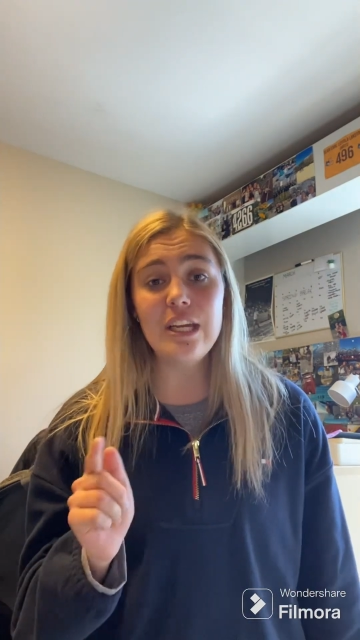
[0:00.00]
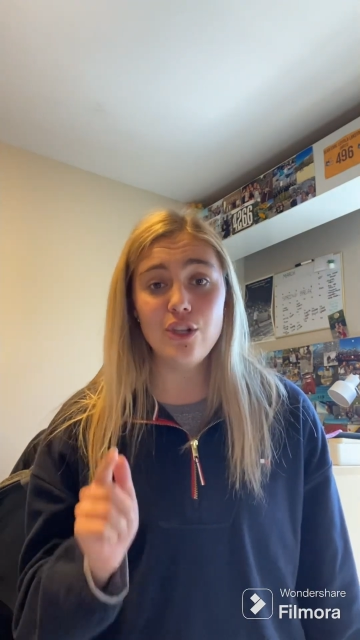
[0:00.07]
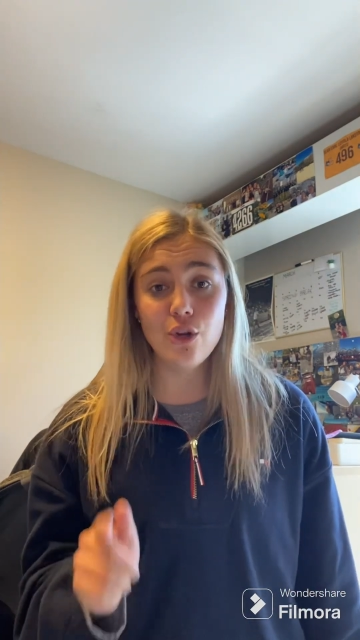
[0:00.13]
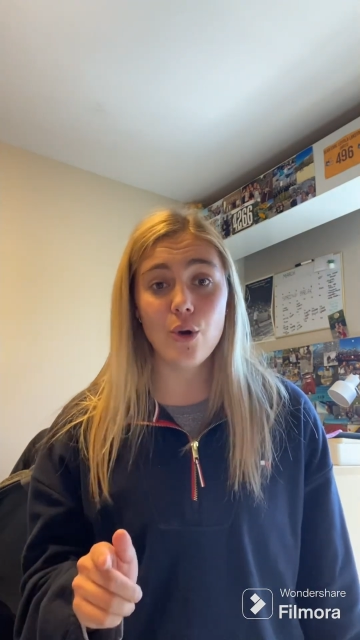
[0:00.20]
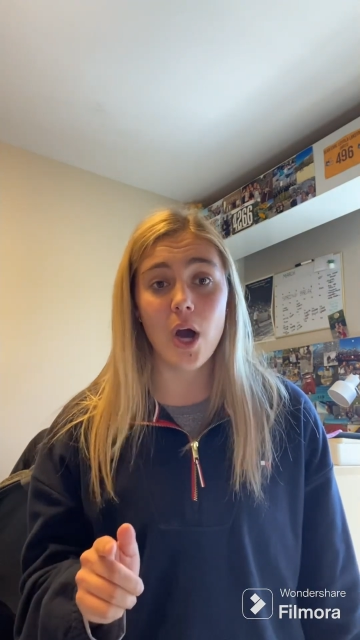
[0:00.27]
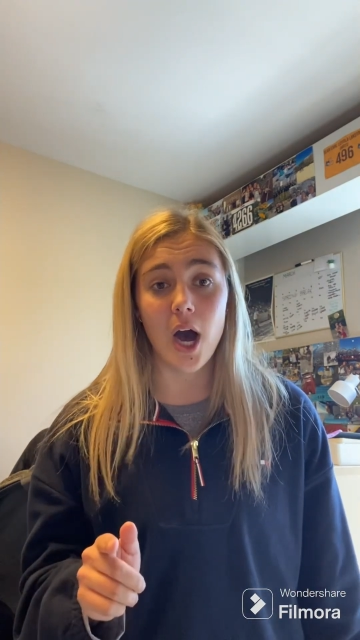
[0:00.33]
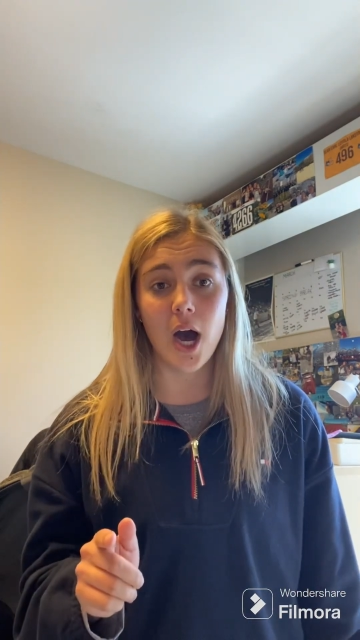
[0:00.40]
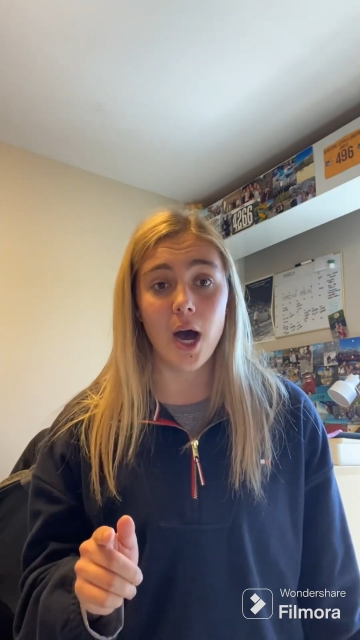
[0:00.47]
in your
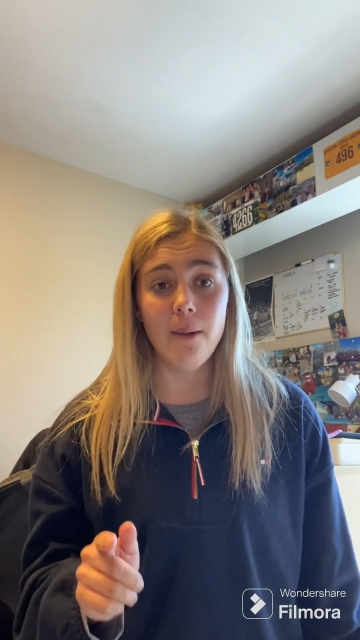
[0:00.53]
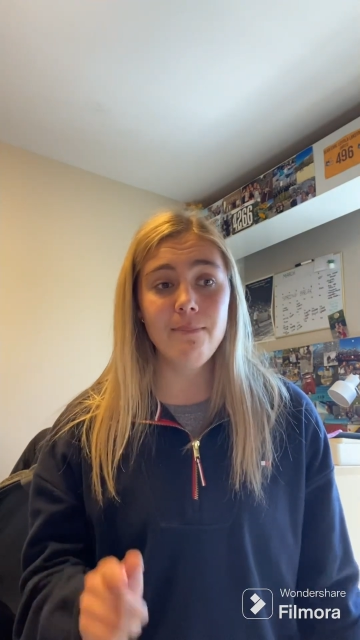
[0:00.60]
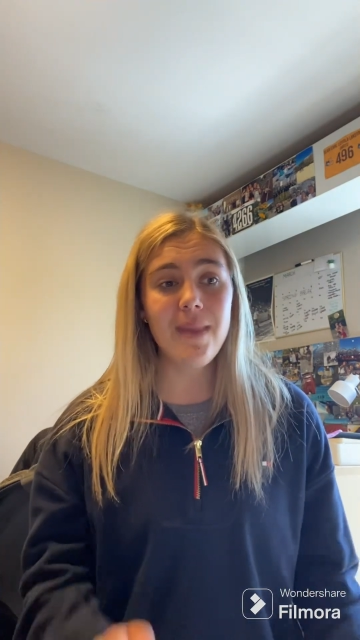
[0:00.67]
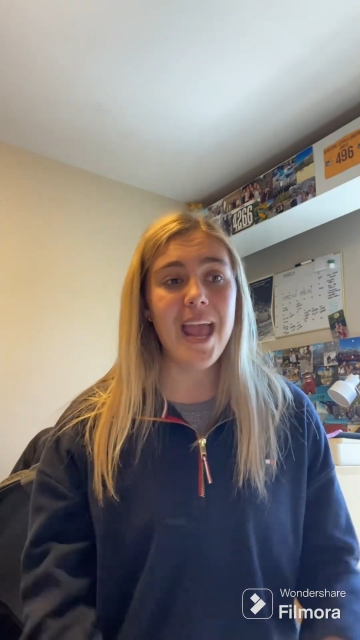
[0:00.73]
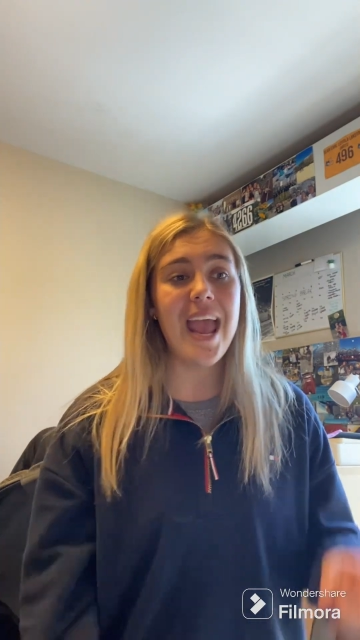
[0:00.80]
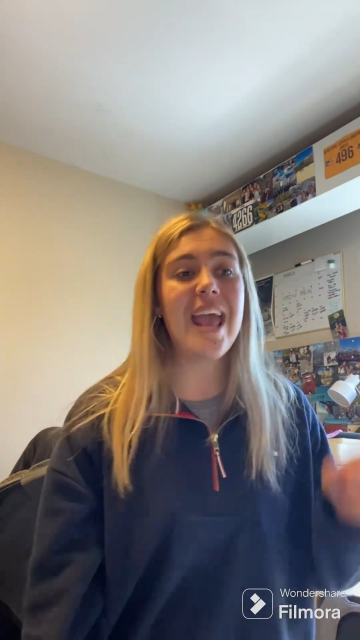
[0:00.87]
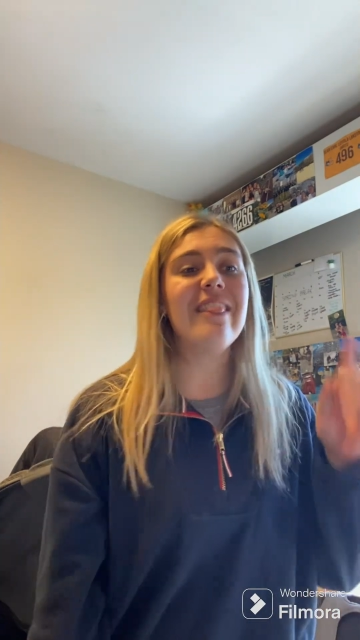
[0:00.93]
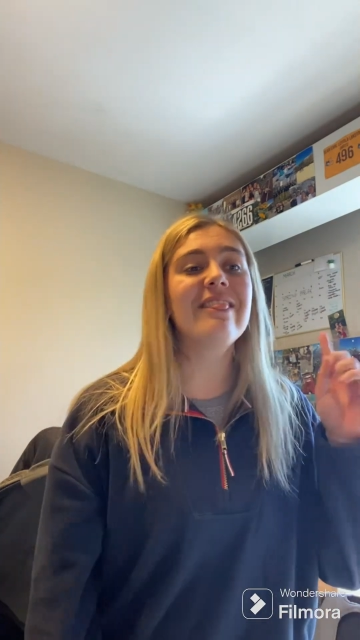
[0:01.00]
car
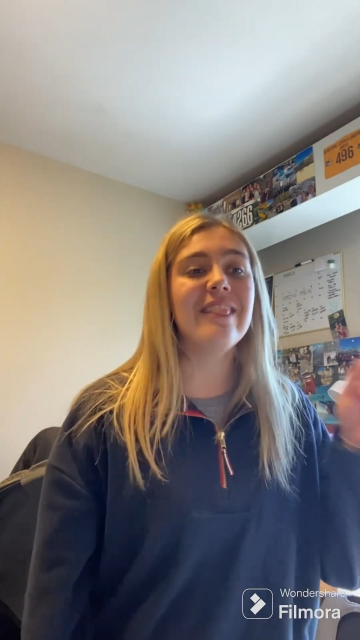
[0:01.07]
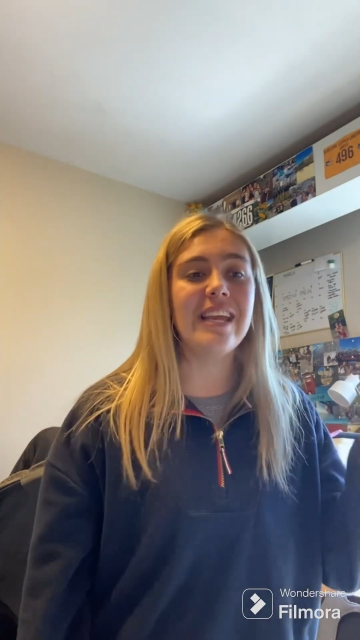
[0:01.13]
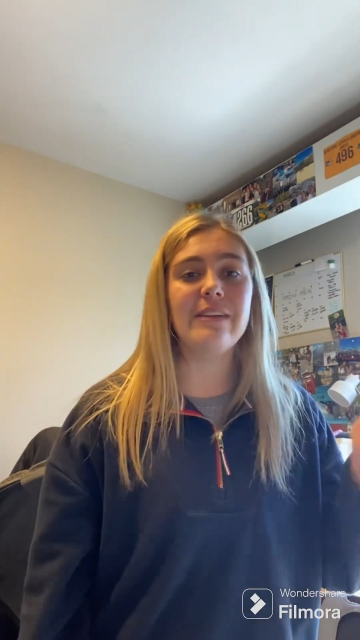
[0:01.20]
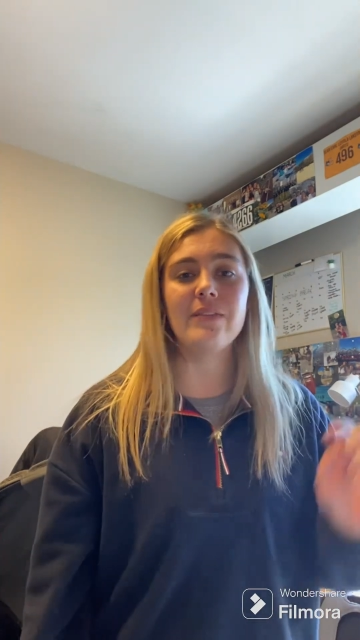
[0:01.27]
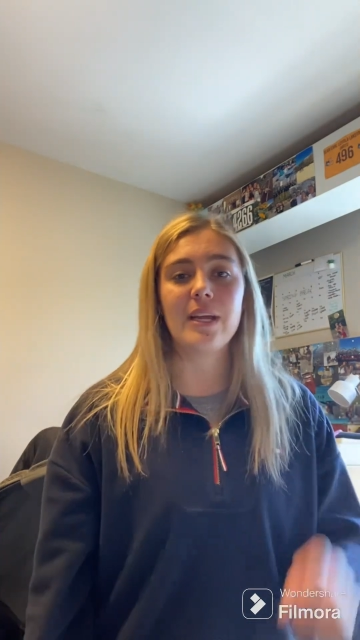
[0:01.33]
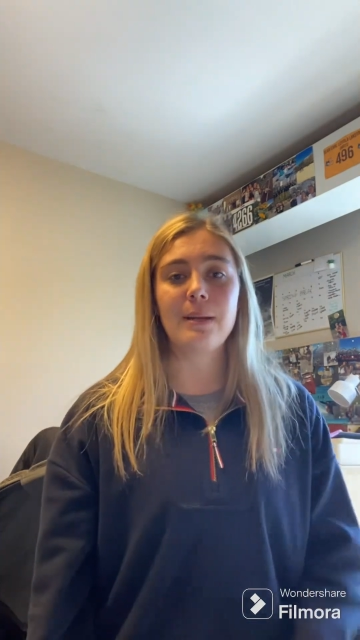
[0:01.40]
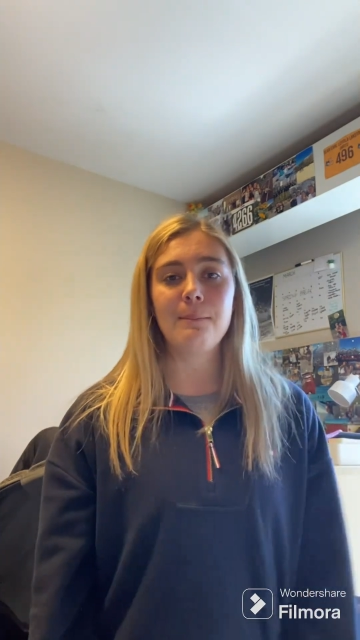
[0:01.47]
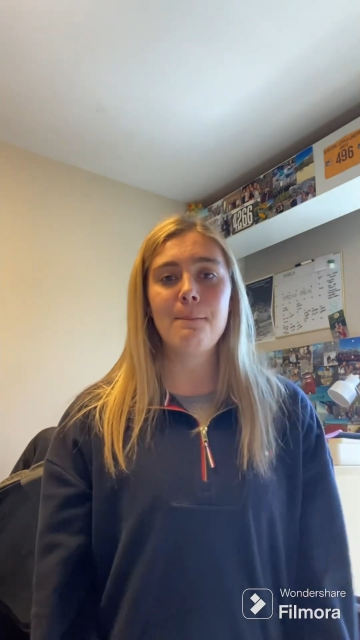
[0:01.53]
and
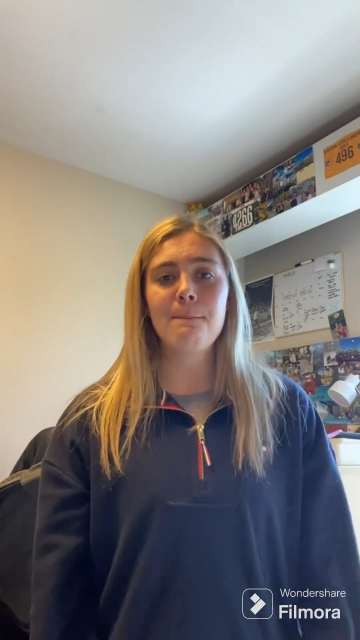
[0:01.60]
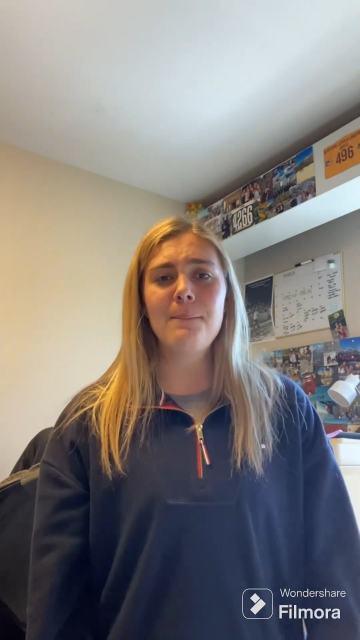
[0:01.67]
leaving,